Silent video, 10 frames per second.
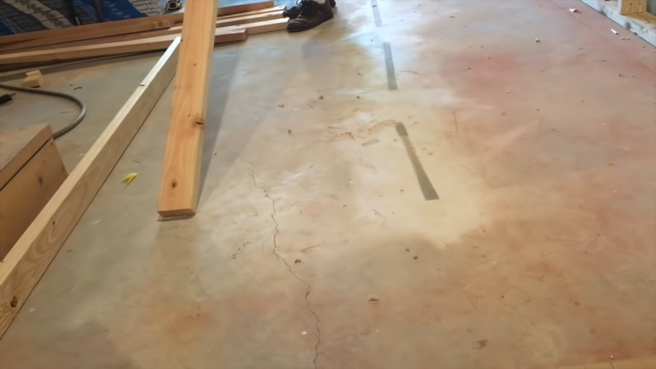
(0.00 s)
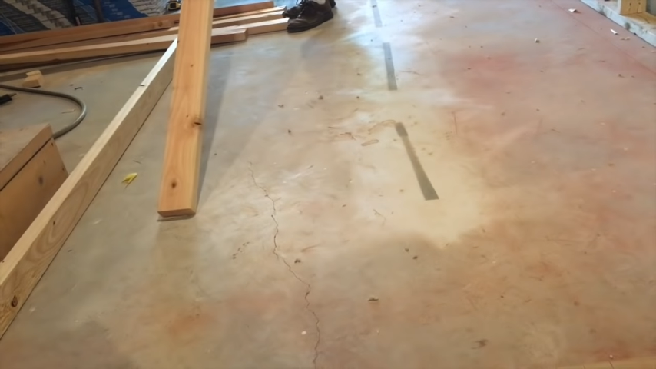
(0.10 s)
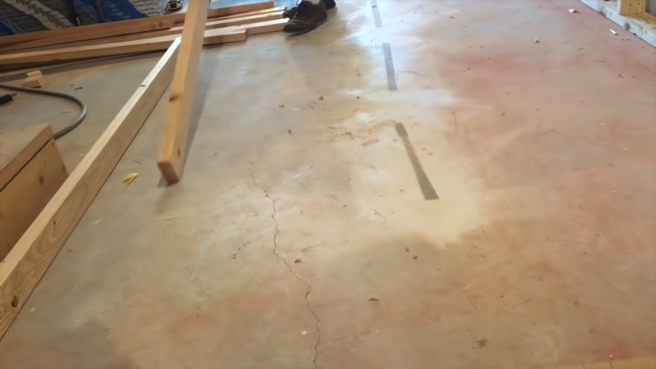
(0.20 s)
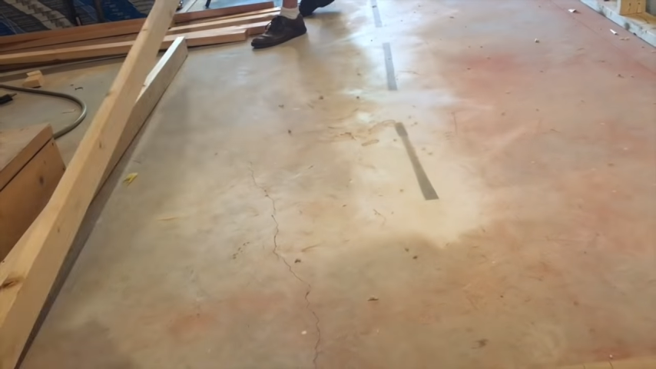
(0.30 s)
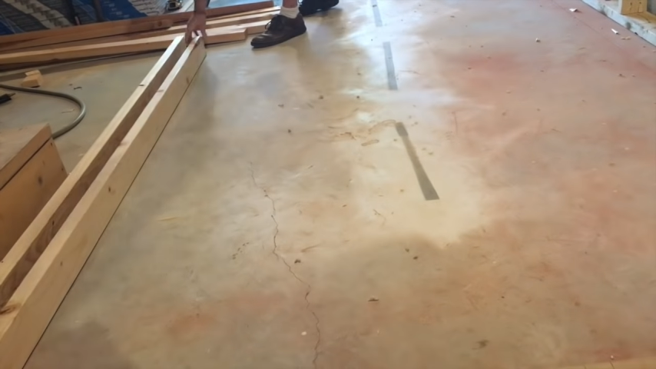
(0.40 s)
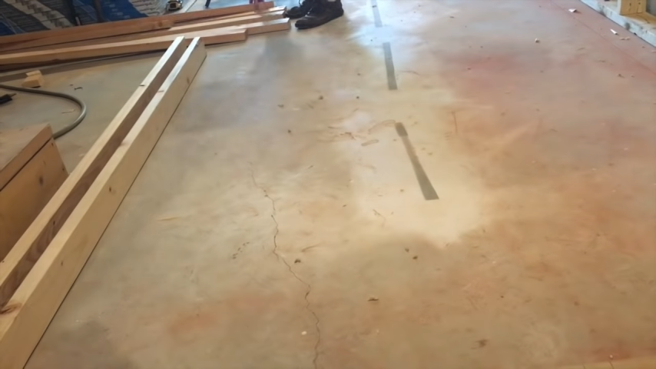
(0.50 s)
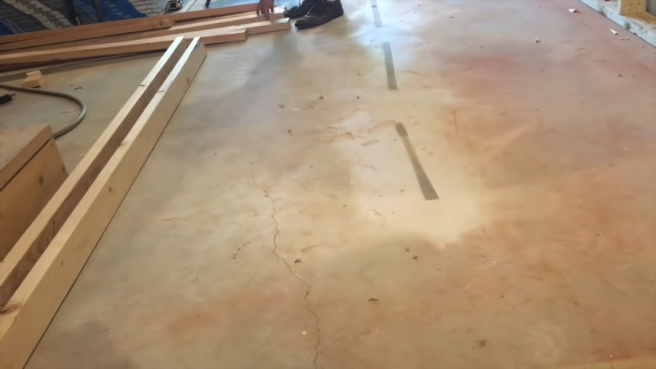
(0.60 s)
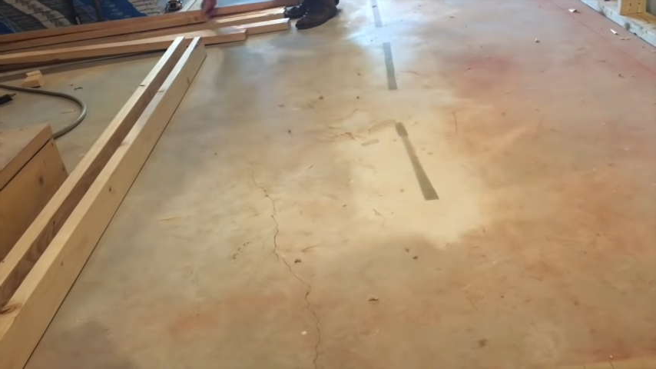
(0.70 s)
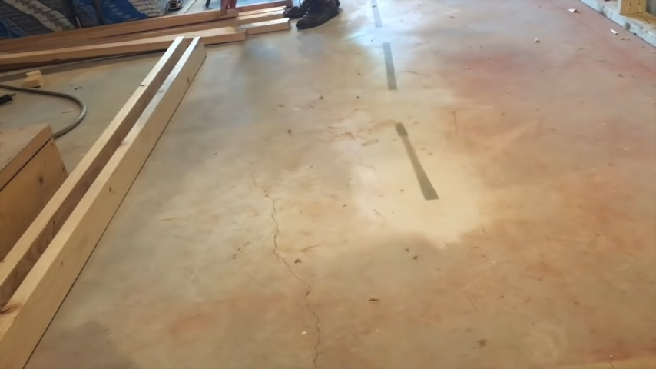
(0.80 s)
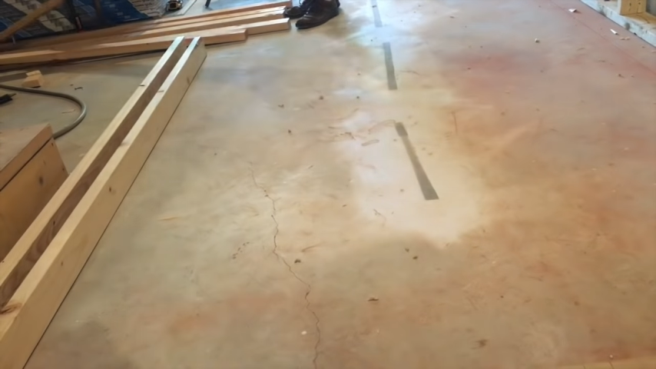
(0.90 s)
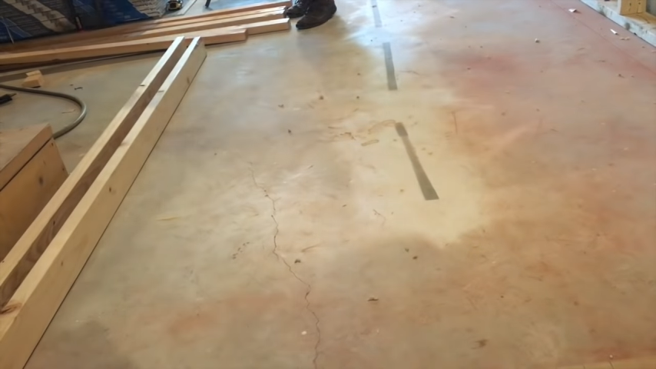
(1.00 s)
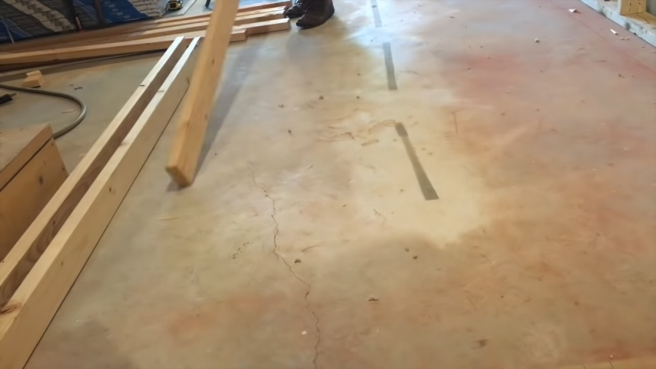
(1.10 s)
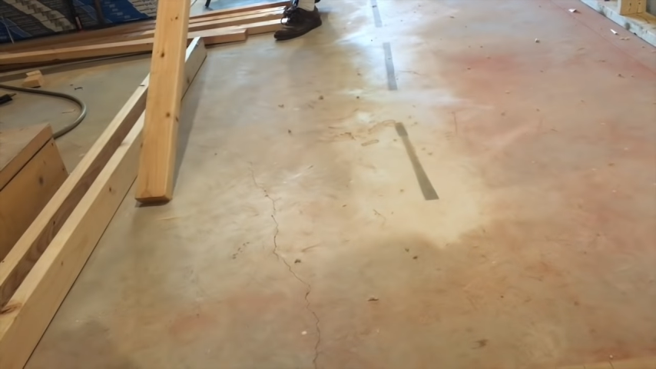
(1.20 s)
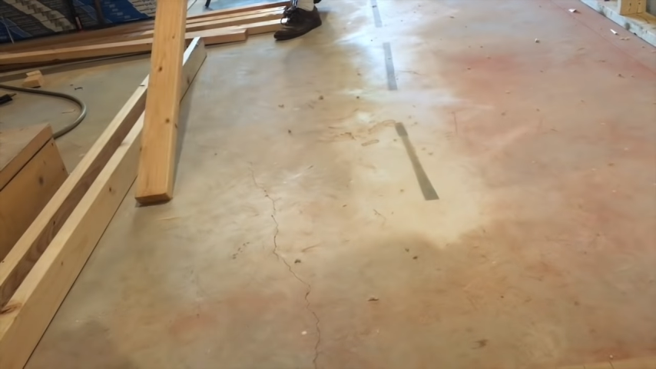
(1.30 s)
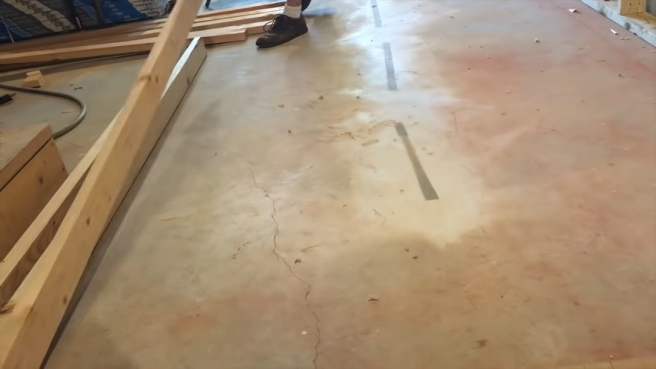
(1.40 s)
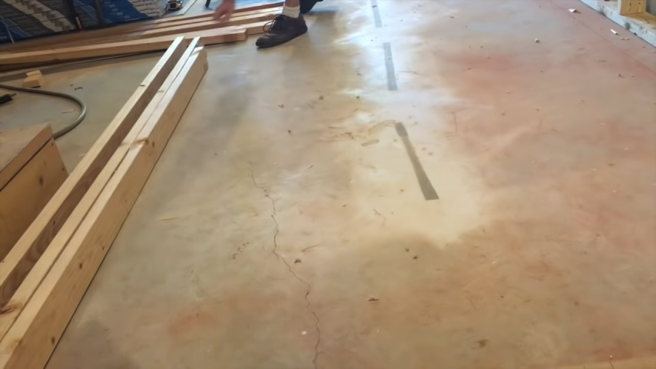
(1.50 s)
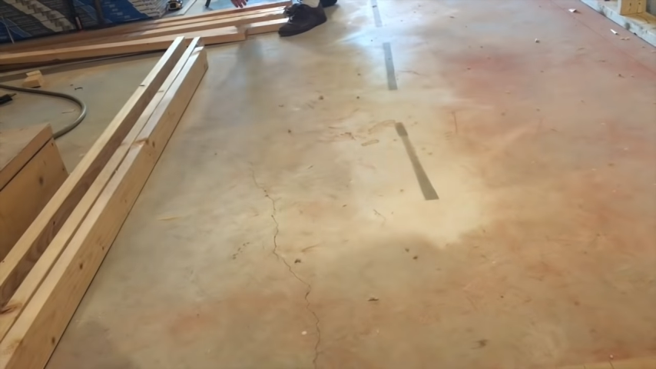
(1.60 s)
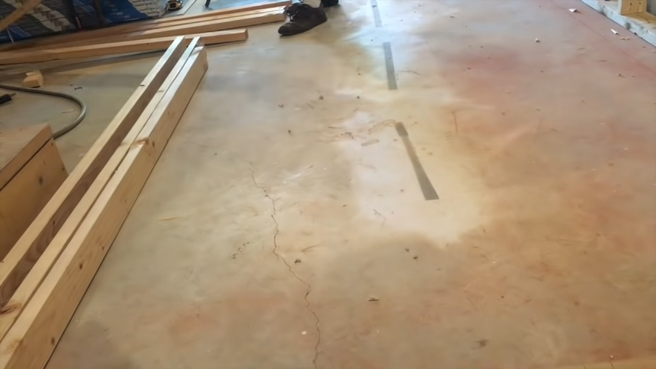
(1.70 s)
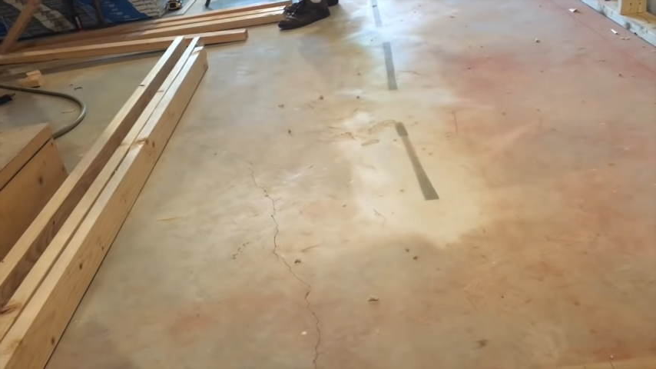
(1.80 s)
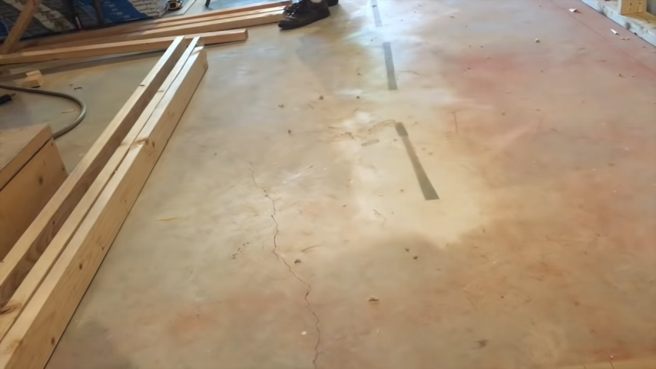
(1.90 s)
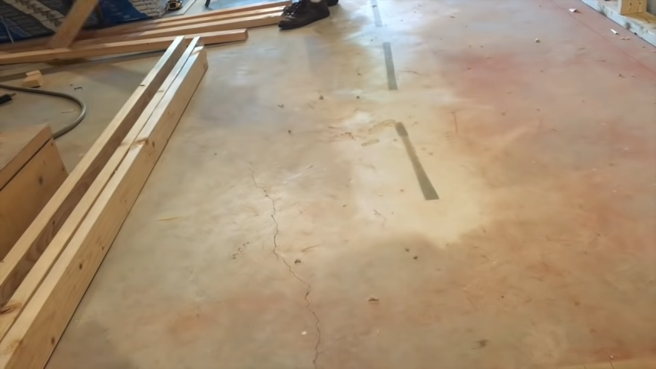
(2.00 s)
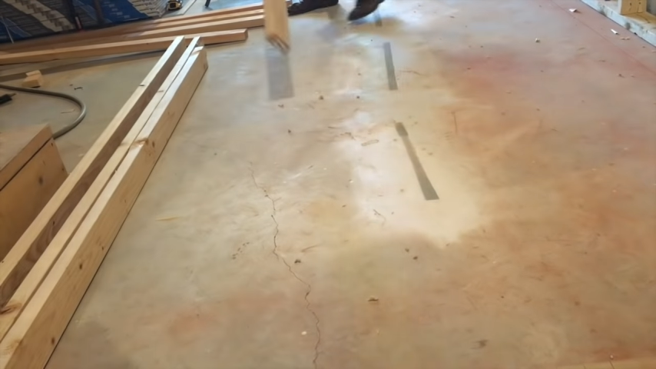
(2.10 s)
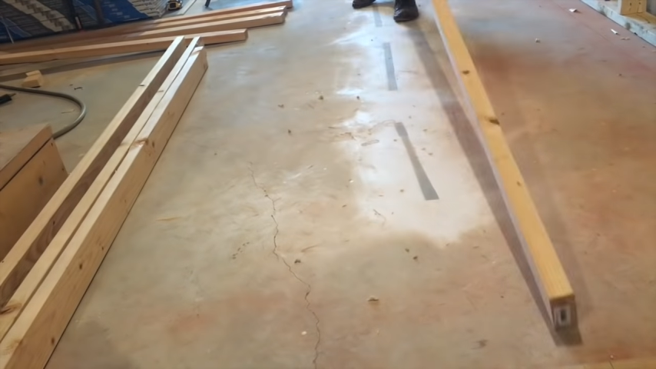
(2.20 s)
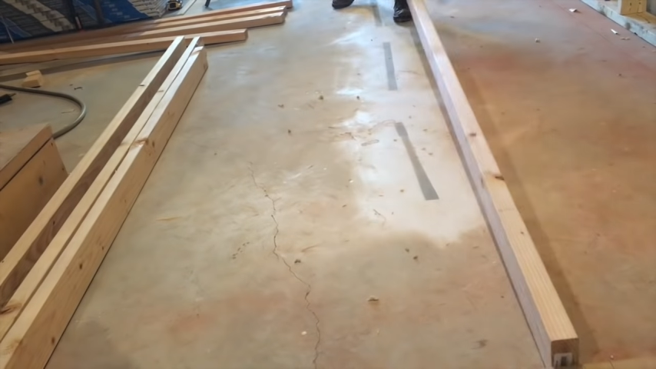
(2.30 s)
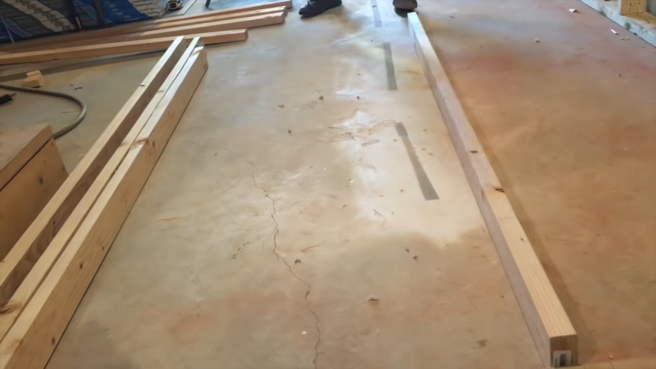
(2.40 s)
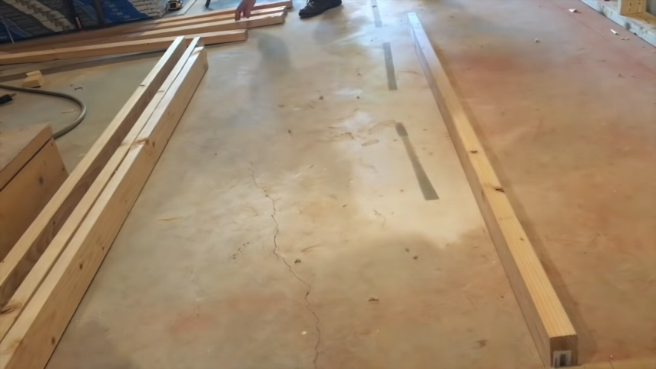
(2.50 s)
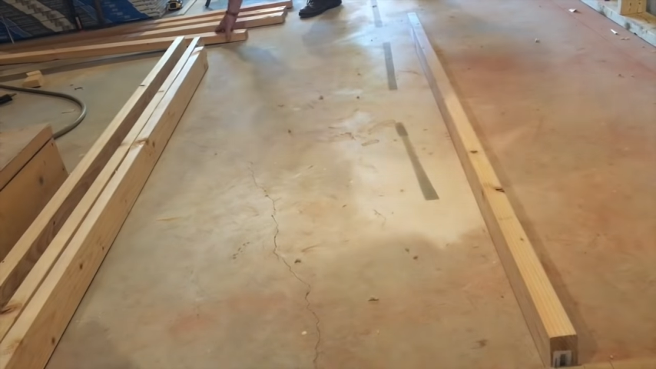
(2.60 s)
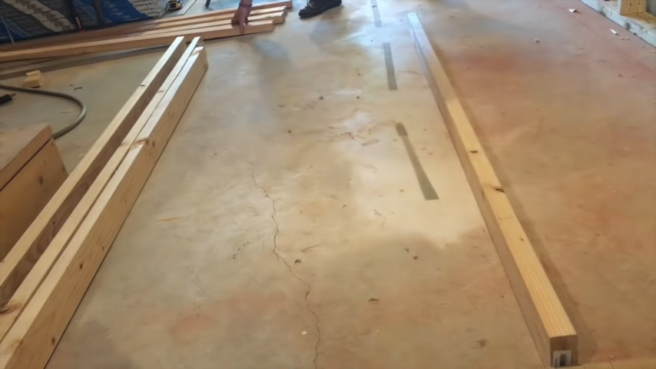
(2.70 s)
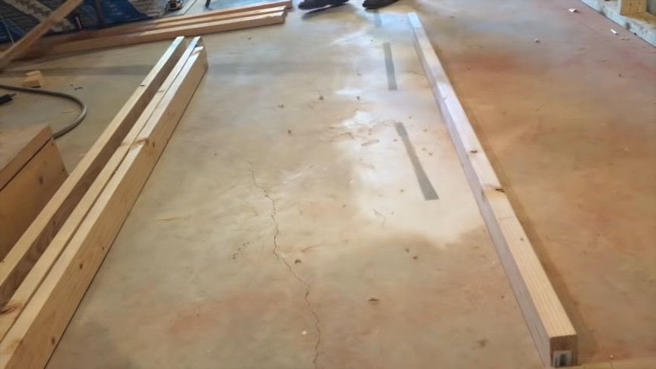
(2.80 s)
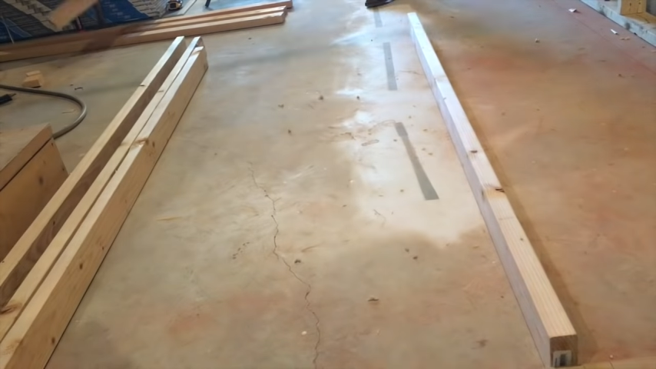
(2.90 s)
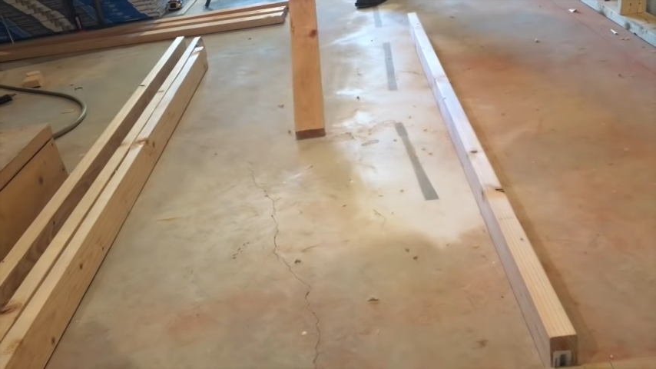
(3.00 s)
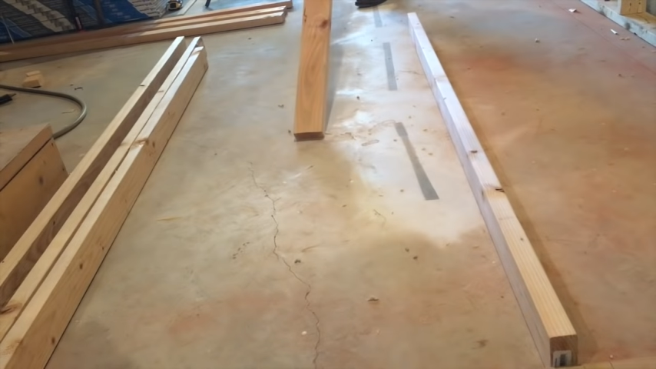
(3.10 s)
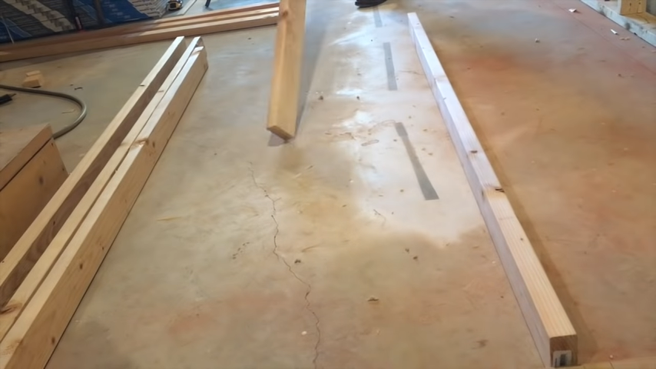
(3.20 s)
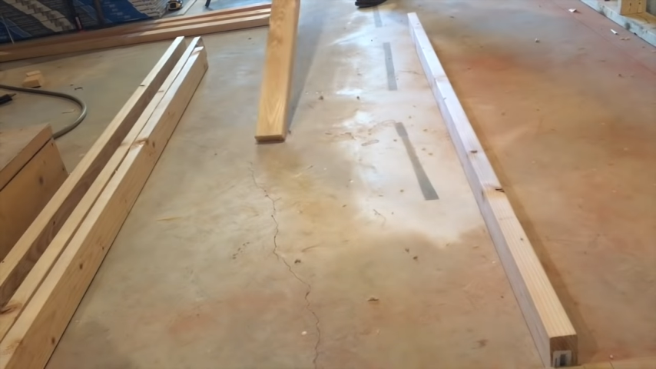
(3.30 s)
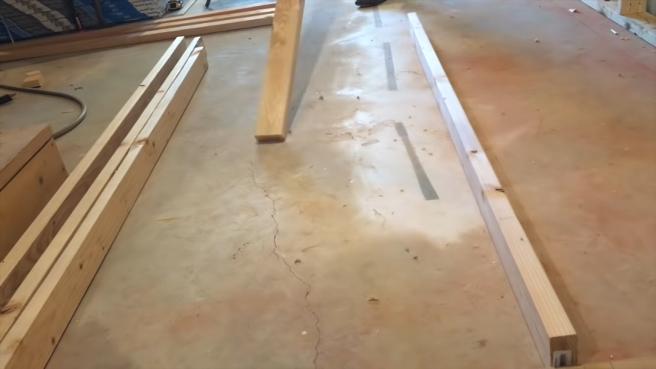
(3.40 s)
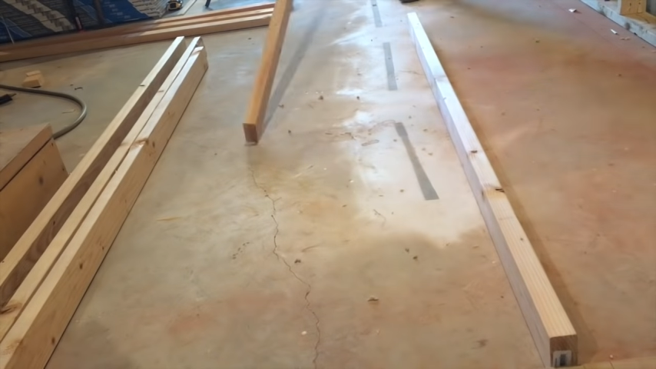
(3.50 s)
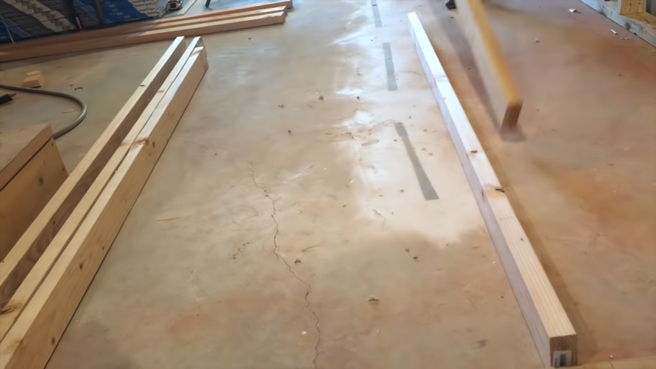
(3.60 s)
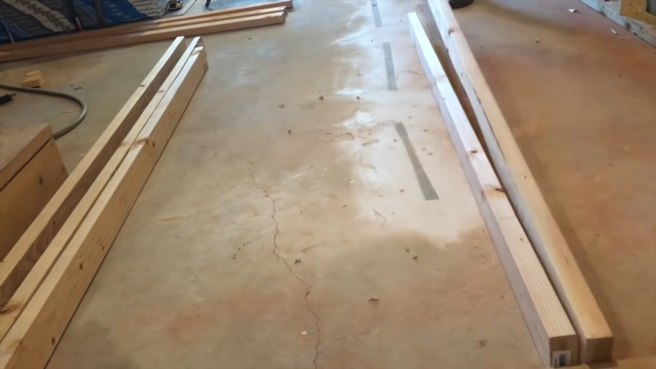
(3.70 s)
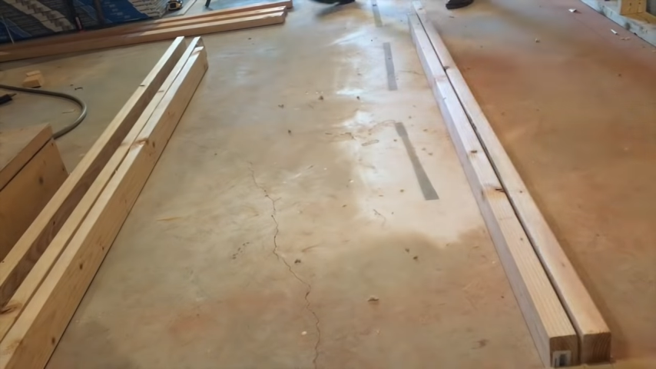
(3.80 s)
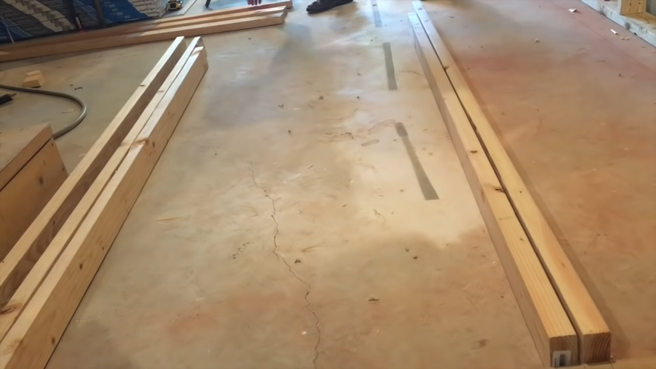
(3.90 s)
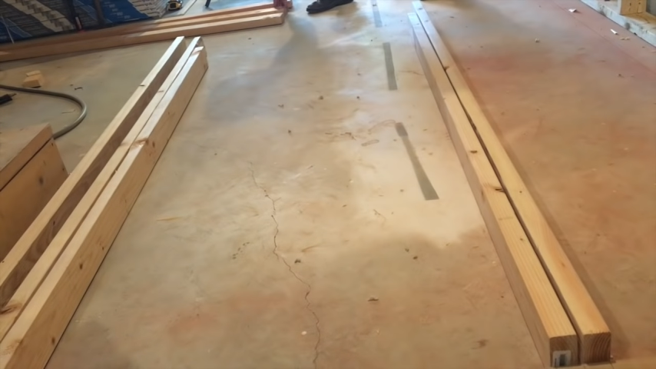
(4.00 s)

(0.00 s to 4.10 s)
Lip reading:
(no speaker visible)